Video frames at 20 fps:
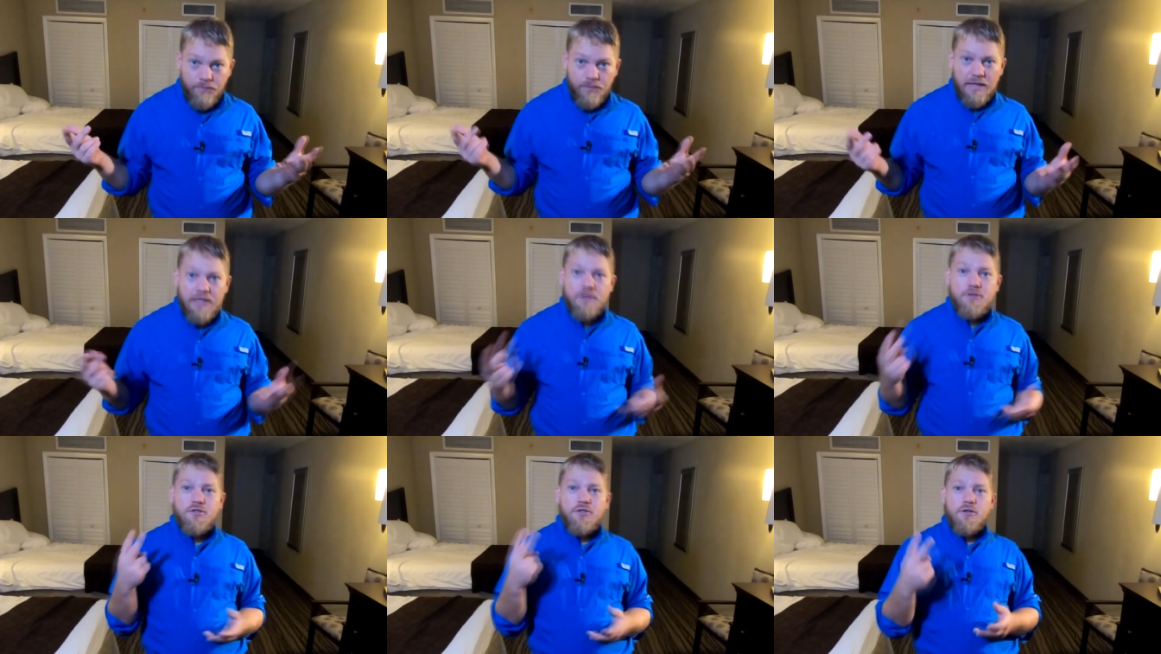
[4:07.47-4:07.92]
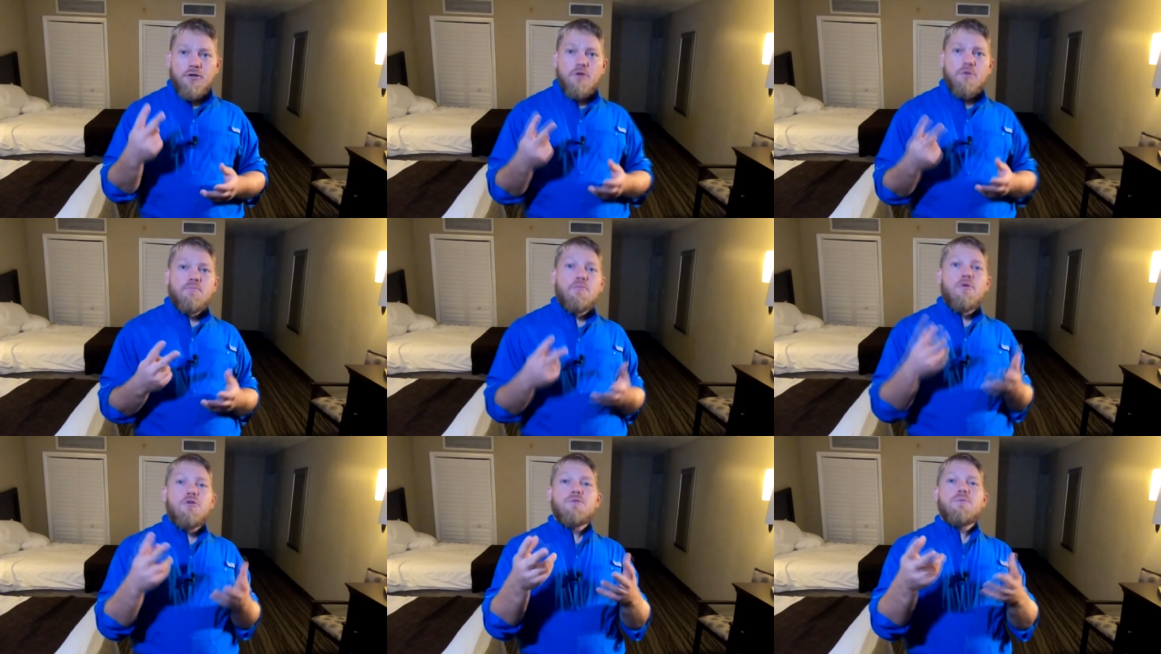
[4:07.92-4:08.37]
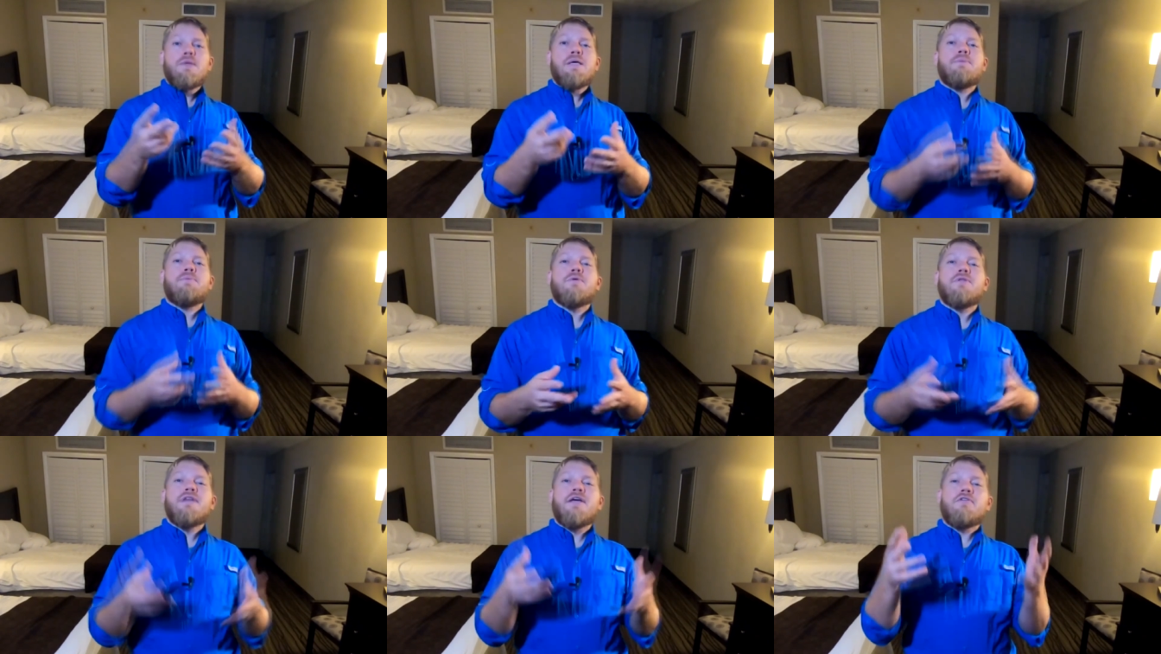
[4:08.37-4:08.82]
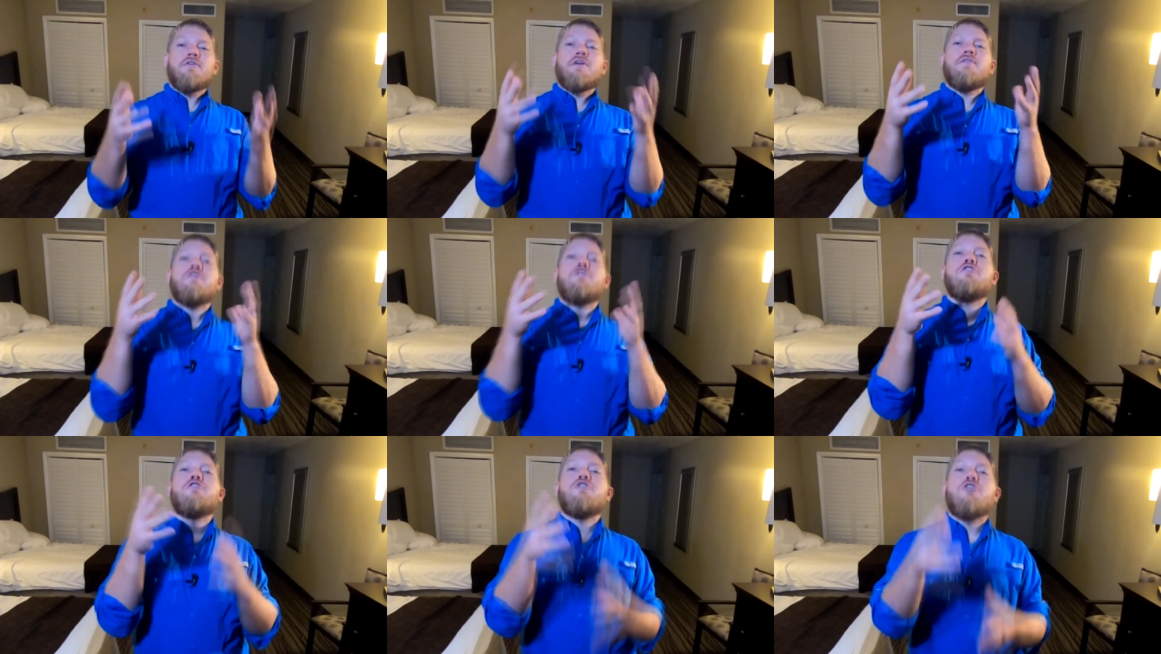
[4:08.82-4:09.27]
And two, most people never
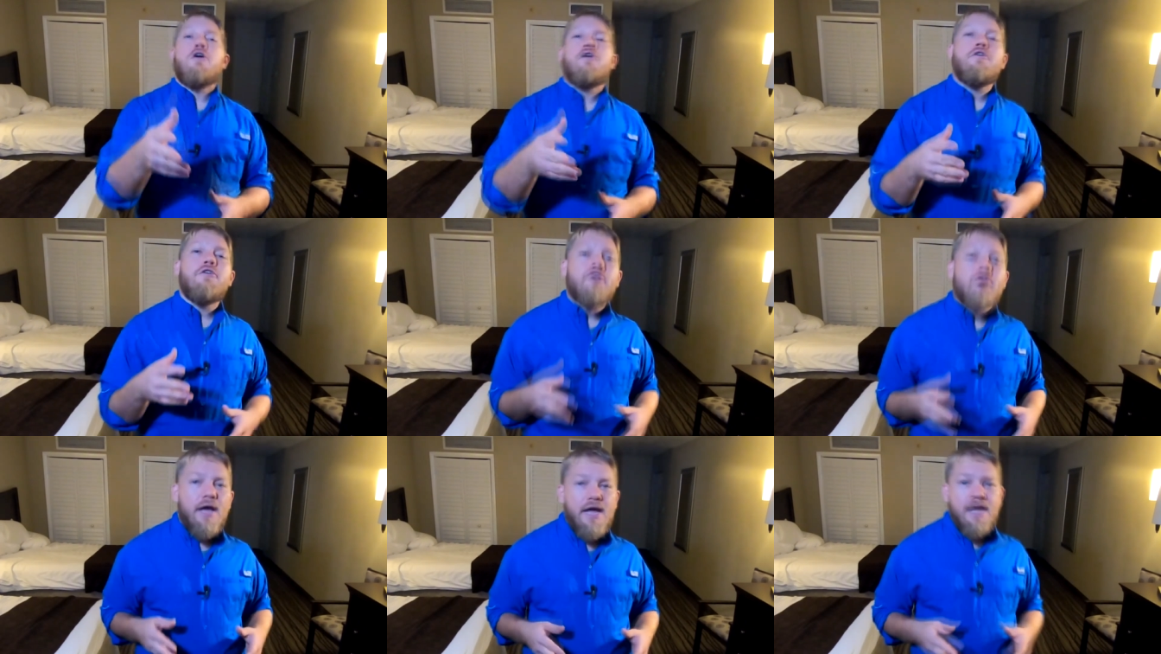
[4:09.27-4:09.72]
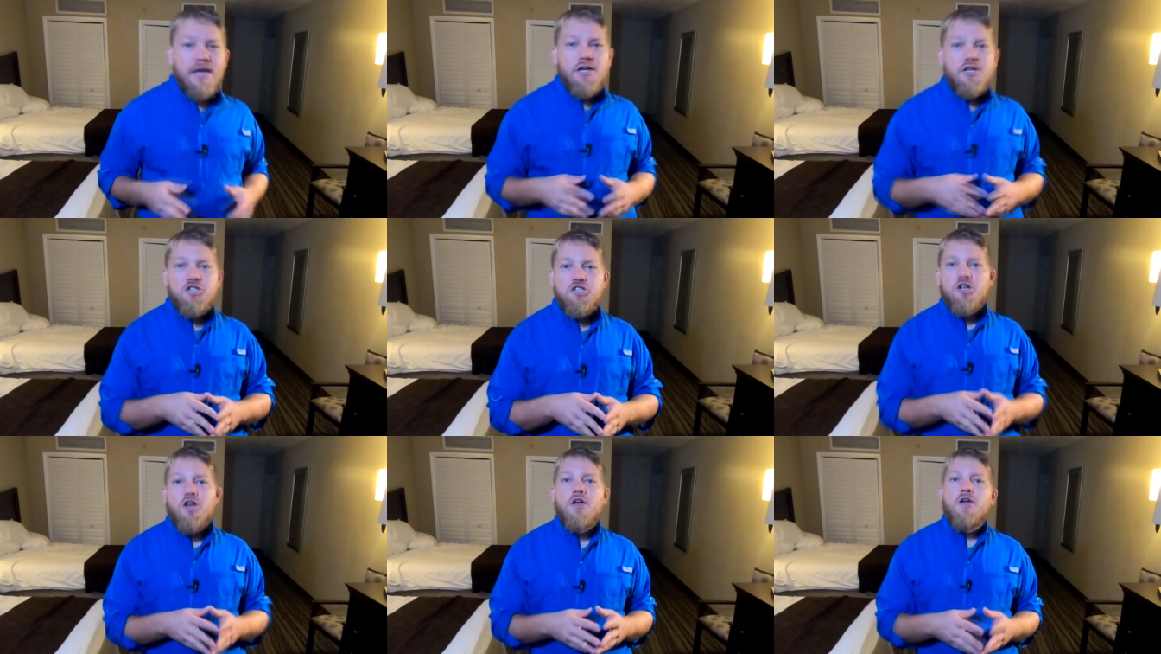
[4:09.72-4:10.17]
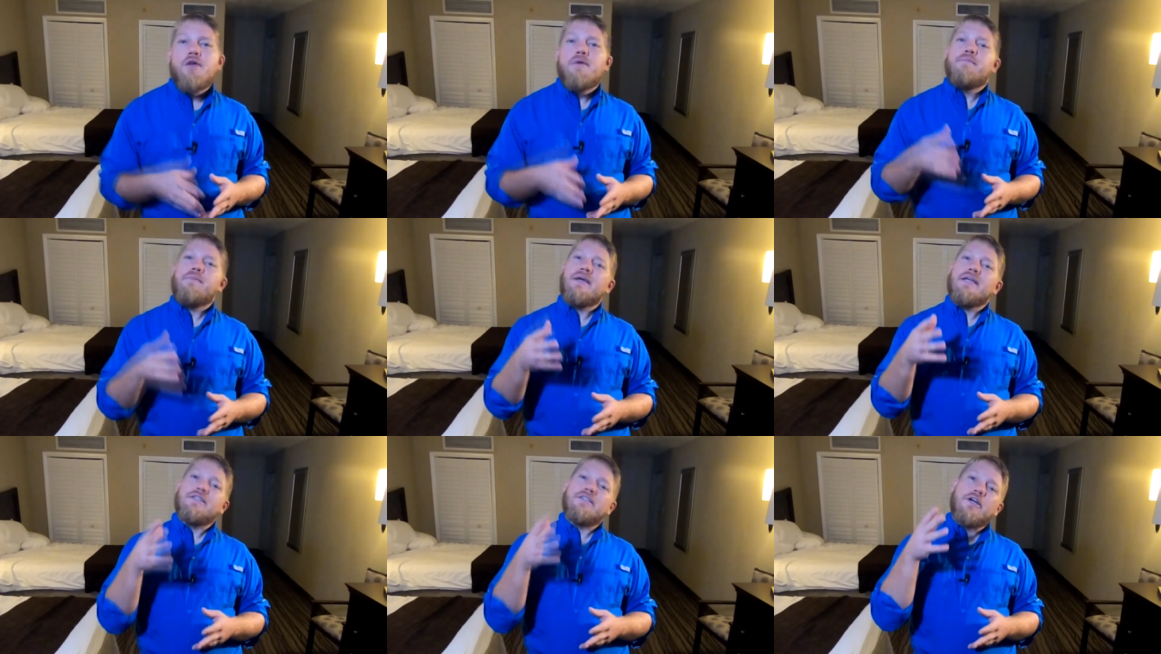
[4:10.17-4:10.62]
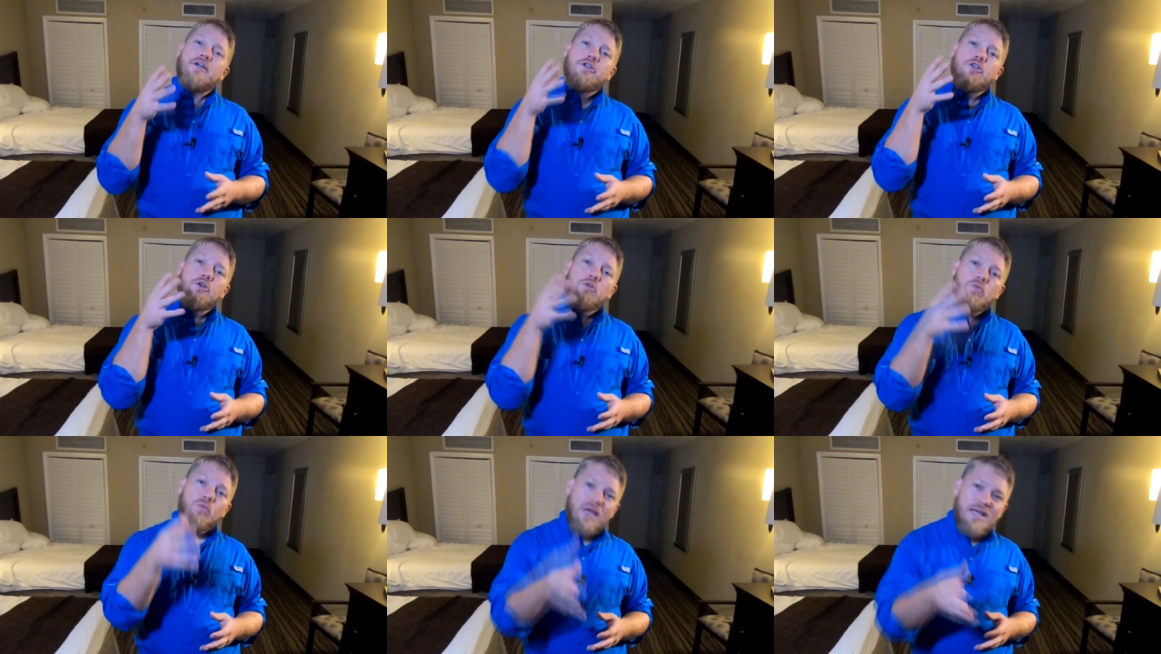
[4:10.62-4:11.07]
even know your age based on
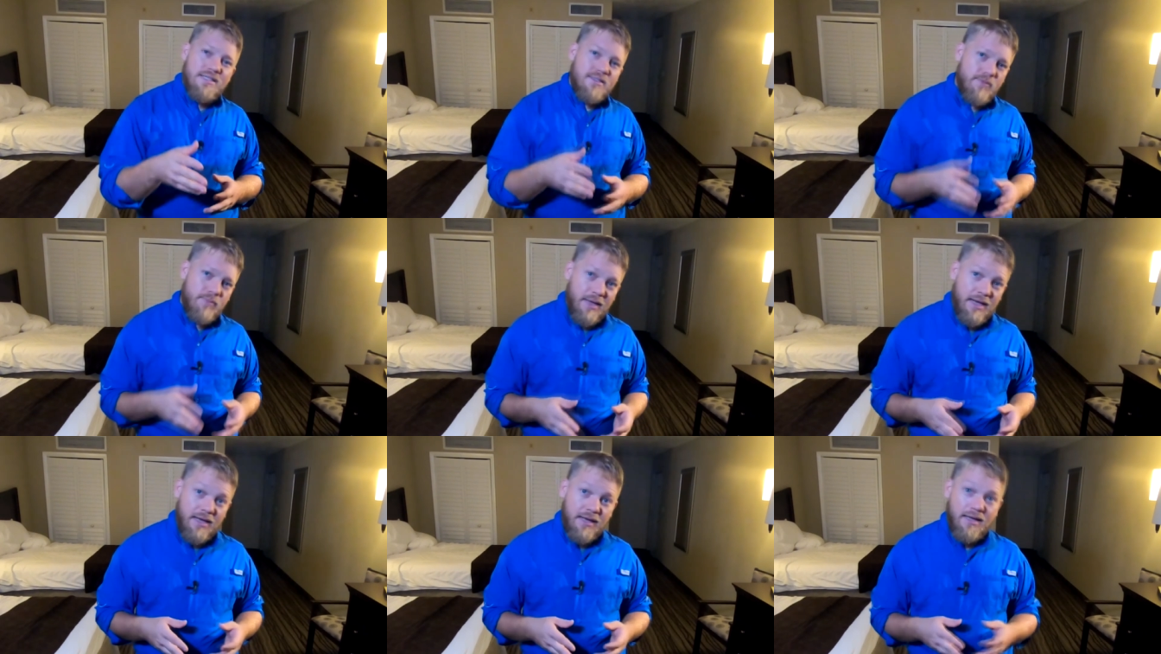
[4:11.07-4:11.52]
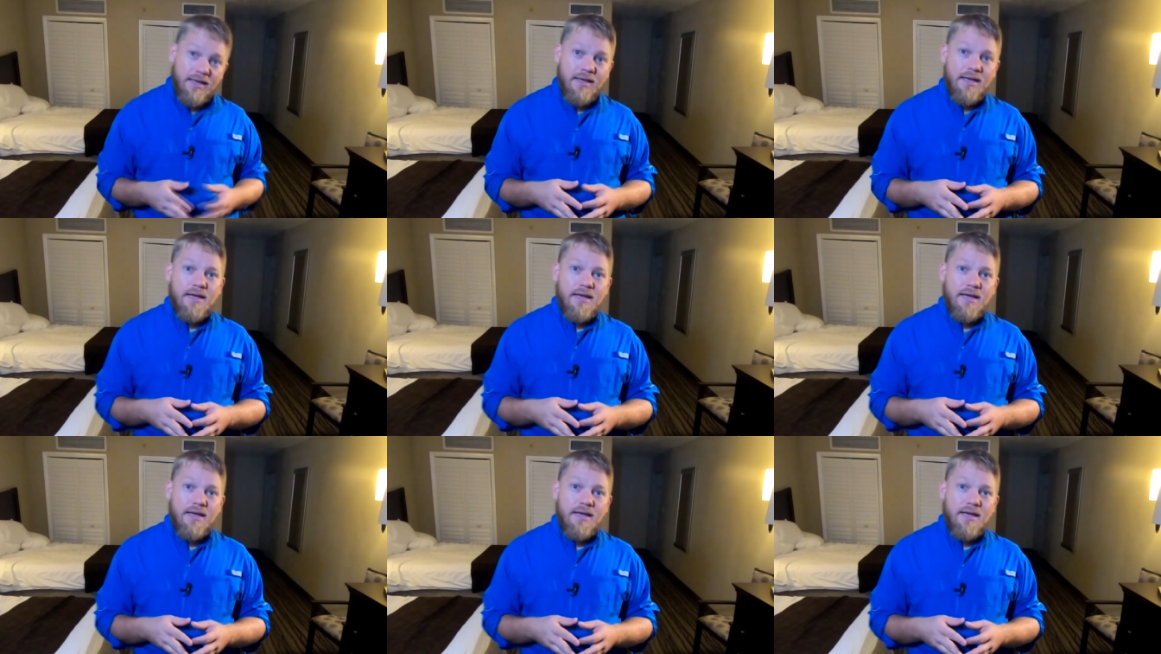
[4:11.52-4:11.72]
your resume,